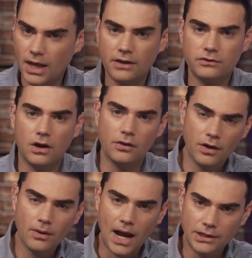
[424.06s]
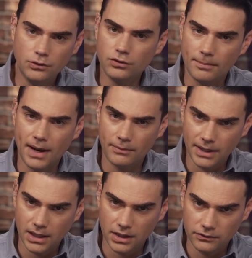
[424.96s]
So, as y'all know, I use my
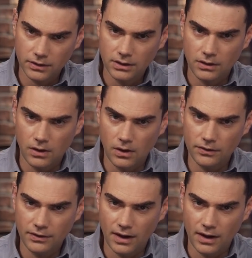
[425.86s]
Raycons all the